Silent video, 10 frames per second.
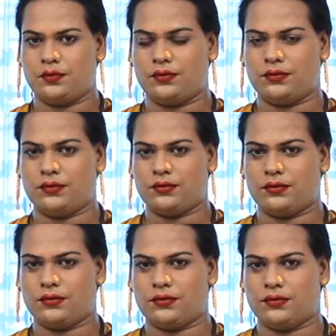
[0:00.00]

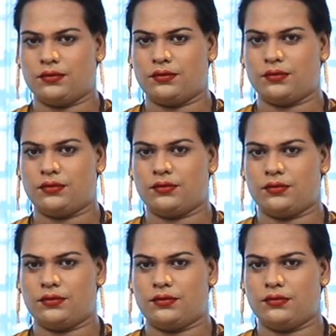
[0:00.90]

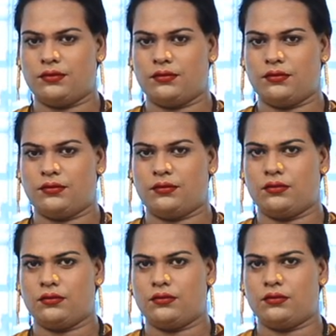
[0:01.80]

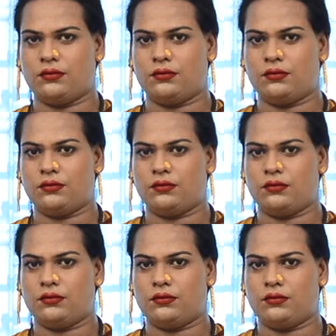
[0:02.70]

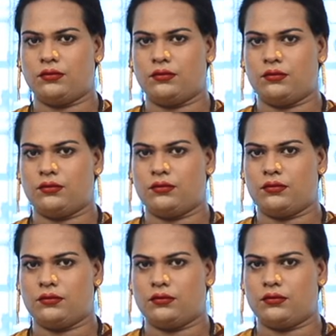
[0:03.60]

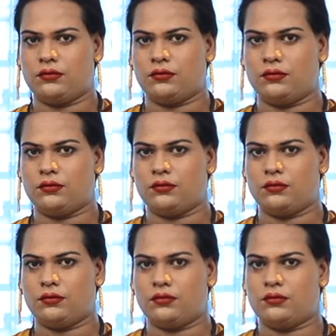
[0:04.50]

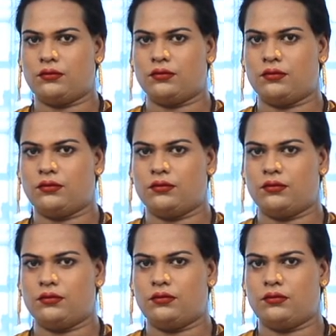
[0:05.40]

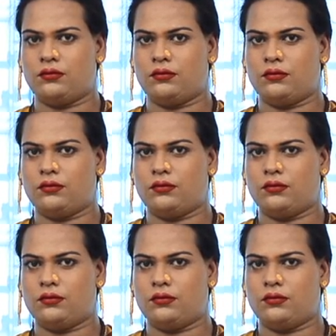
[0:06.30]
(silent)